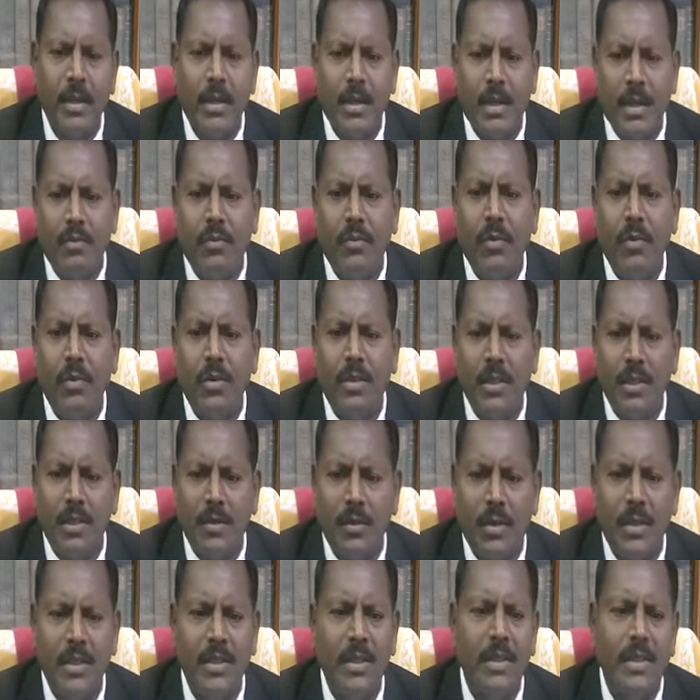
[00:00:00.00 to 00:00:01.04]
Of course, it
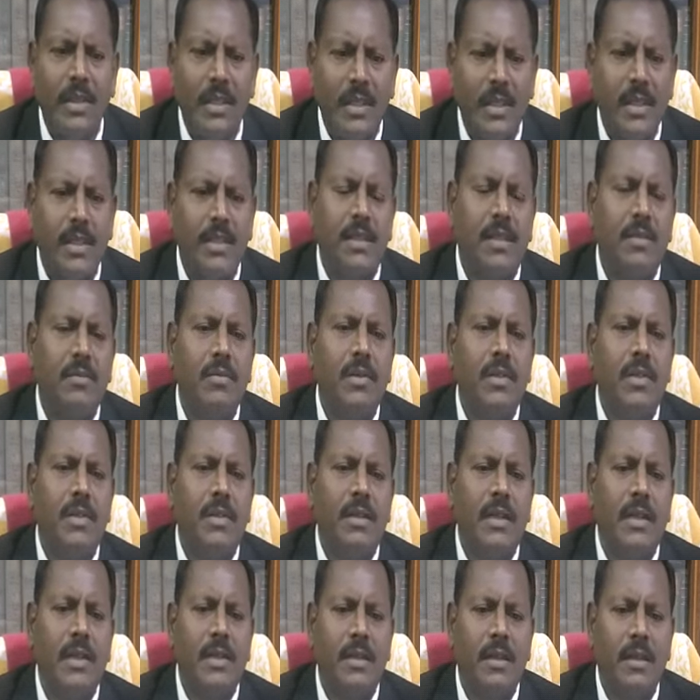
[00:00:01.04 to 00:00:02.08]
was the discretion of the
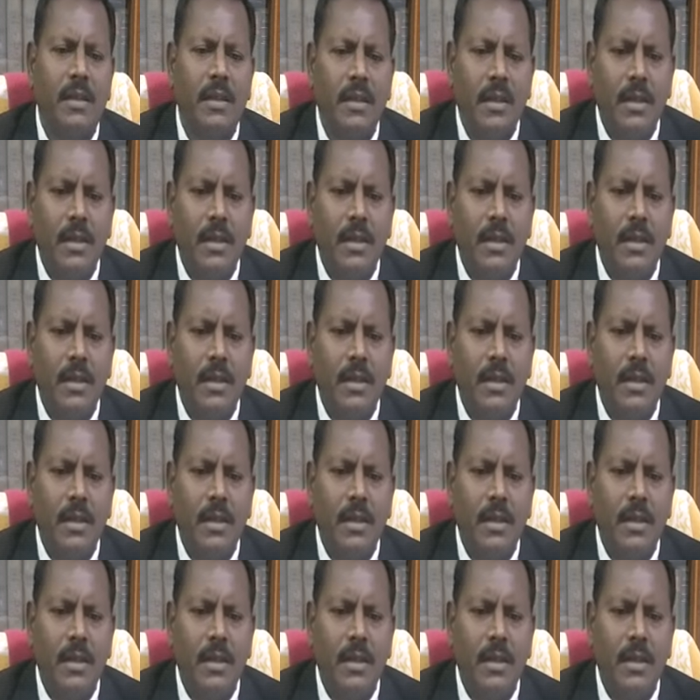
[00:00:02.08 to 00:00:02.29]
state